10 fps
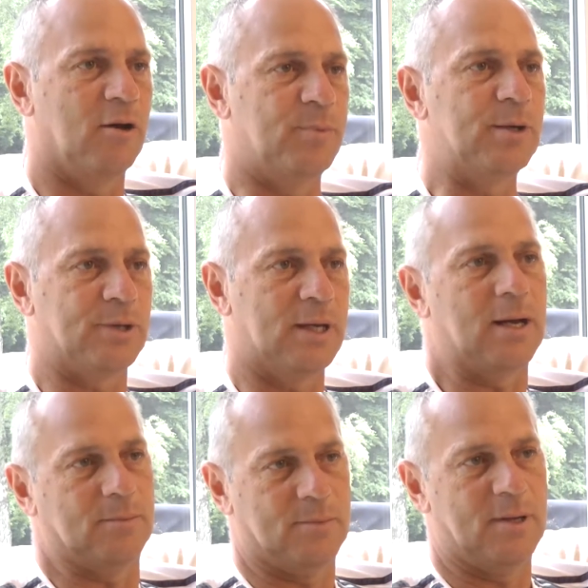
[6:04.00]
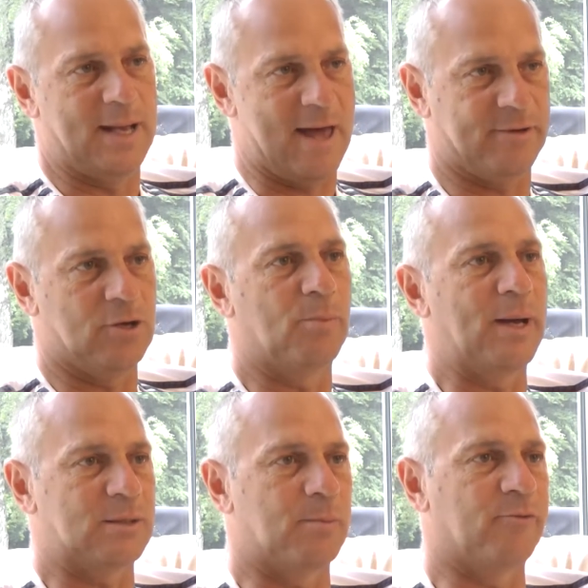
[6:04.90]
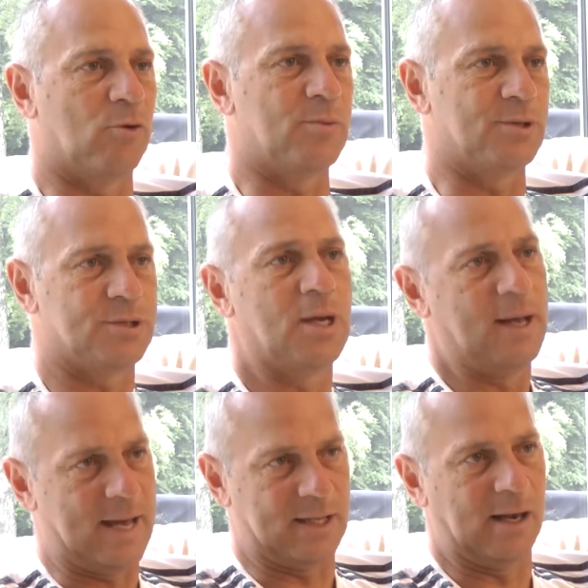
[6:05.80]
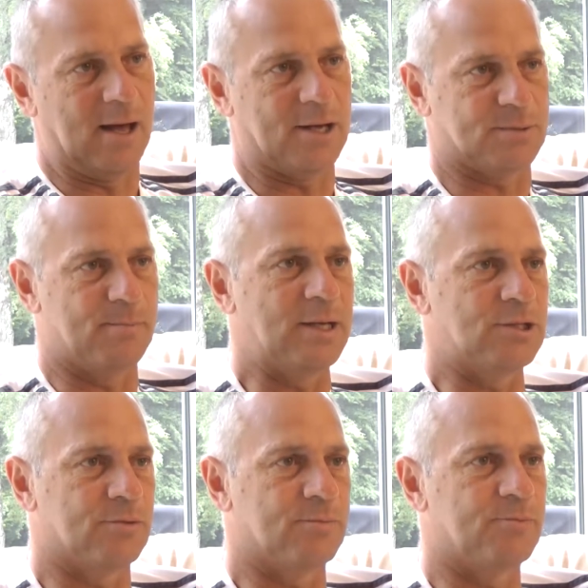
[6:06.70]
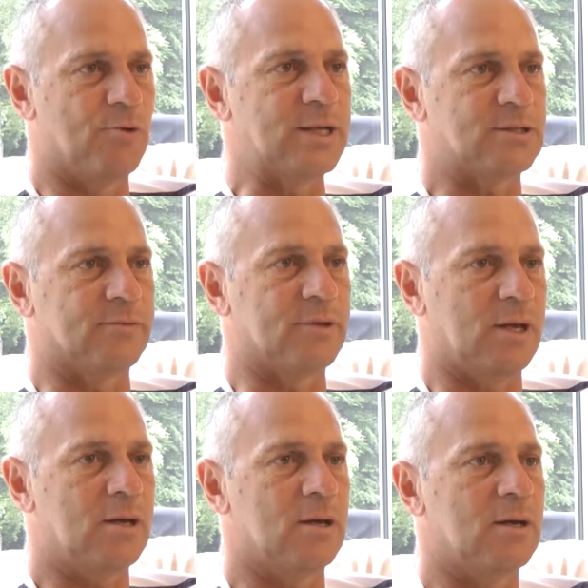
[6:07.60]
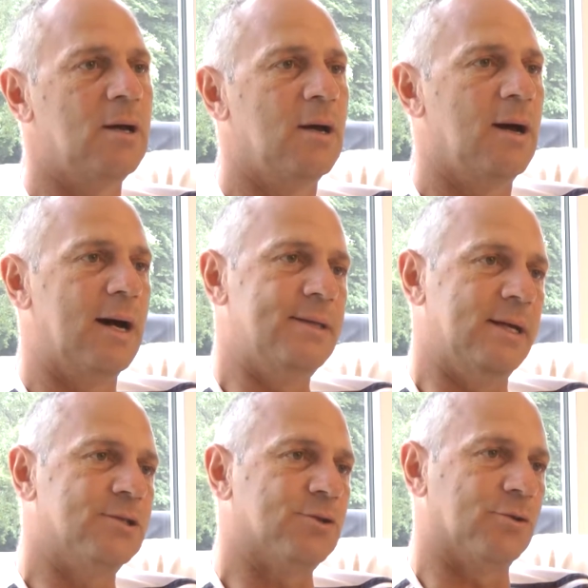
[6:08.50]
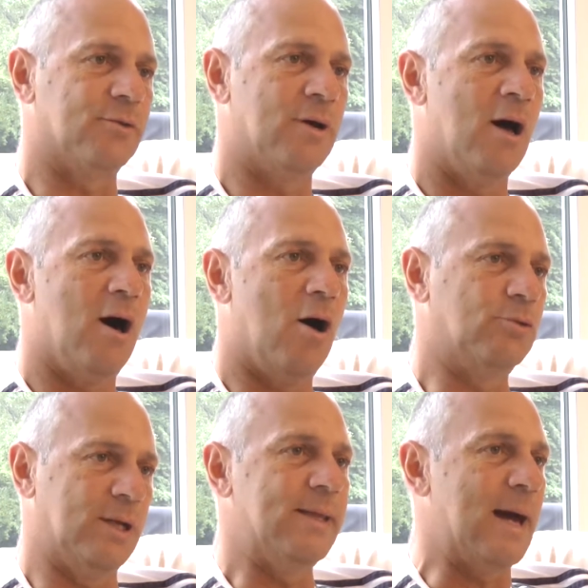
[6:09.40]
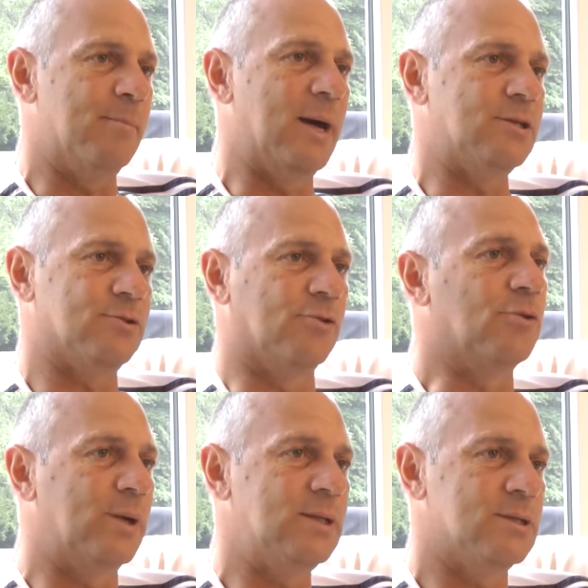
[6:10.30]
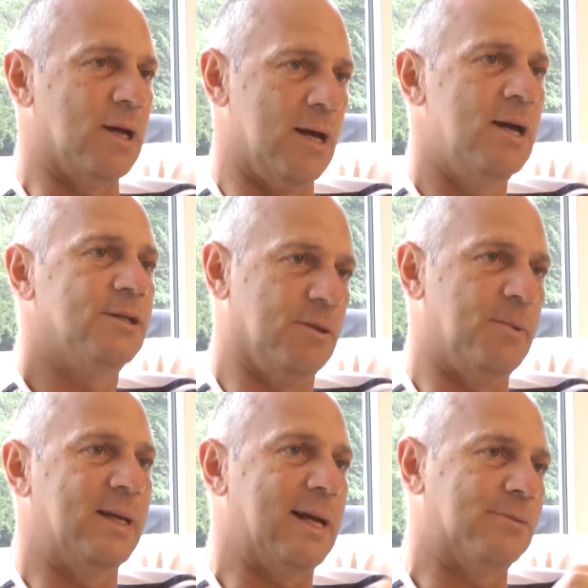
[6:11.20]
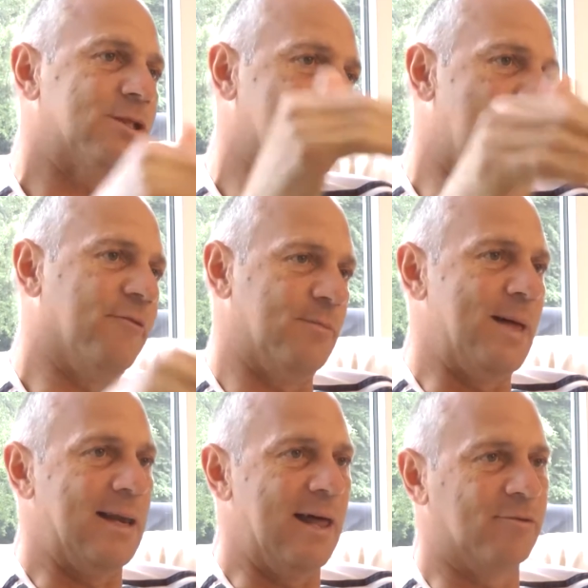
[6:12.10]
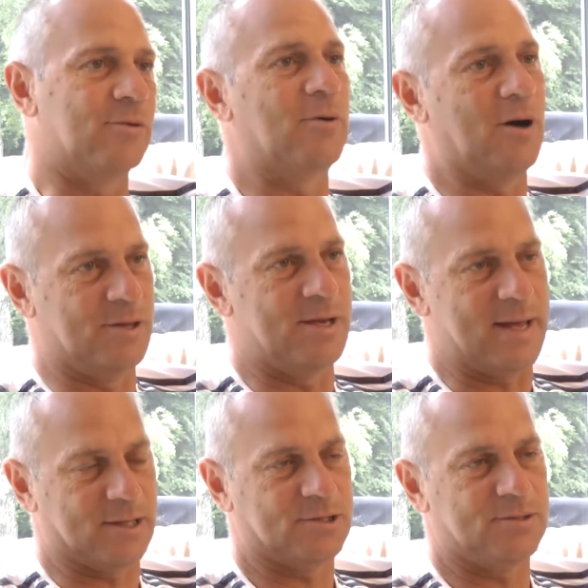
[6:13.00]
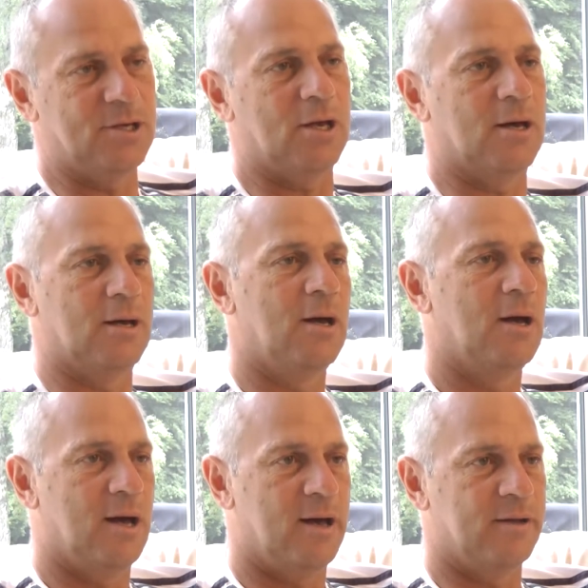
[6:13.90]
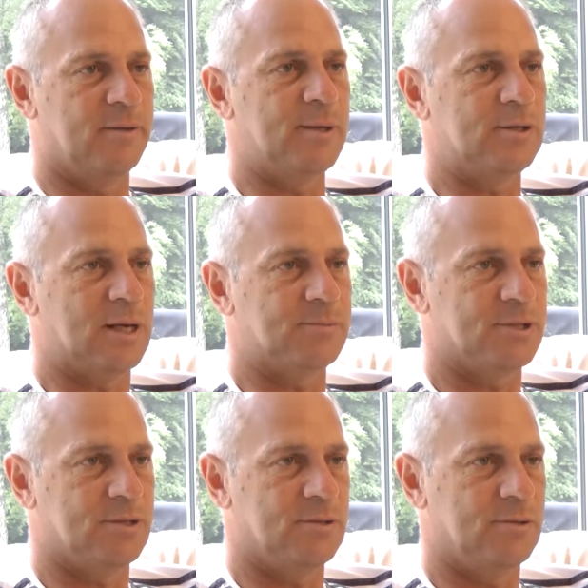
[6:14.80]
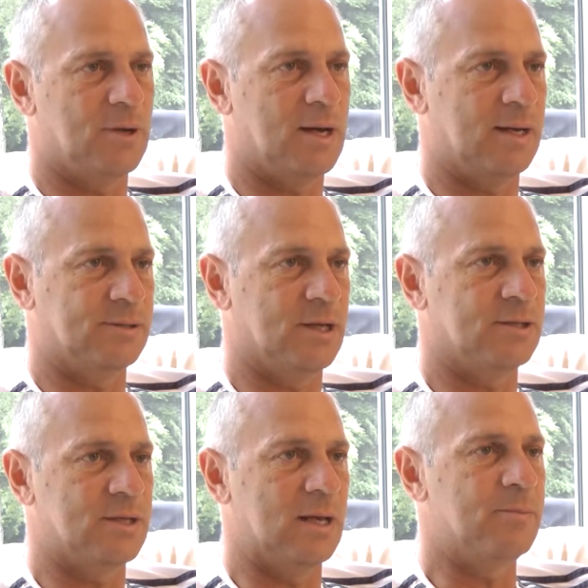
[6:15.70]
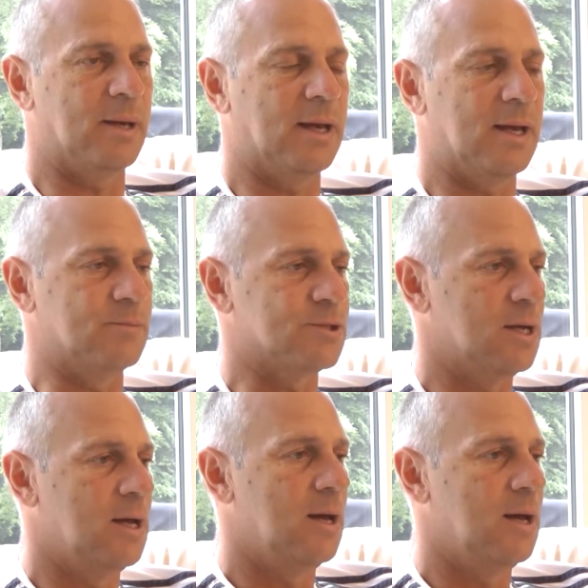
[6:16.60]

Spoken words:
of building up and having your better performance at the last major race of the year, and then sort of holding that base through the winter to be able to start from that level on the next year of the build up to Olympic Games.